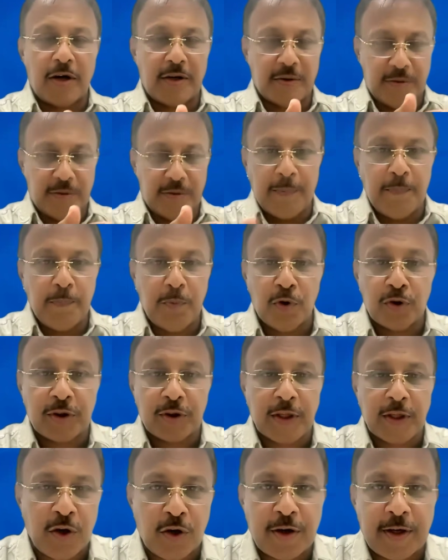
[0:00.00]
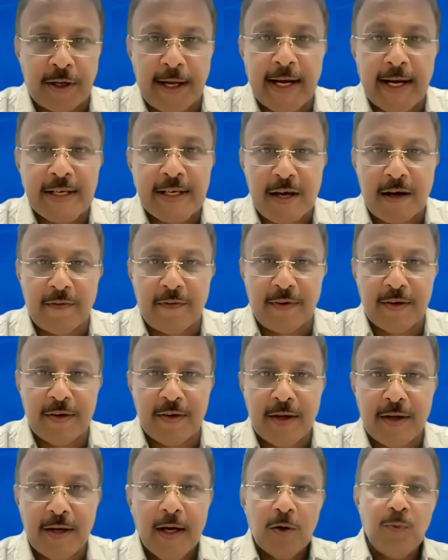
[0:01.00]
or they both are not tech
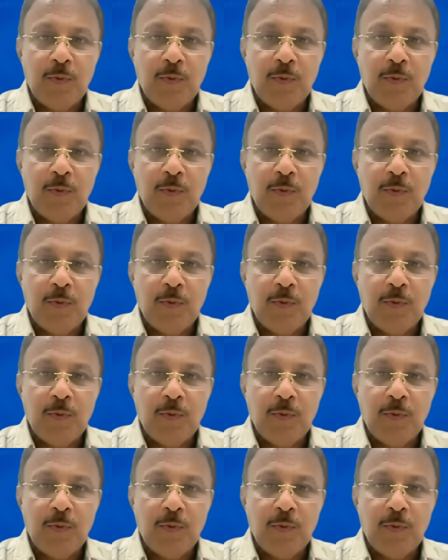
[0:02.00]
savvy.